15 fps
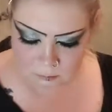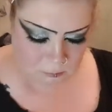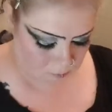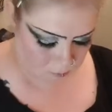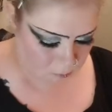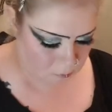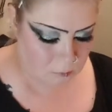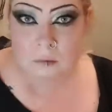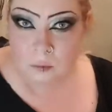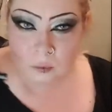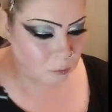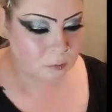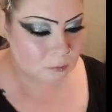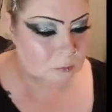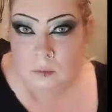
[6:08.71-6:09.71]
put them
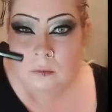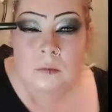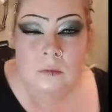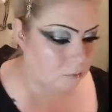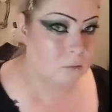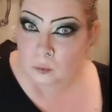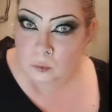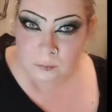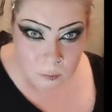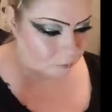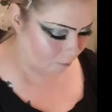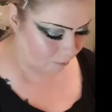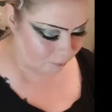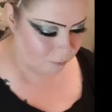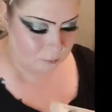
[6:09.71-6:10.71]
on outside the camera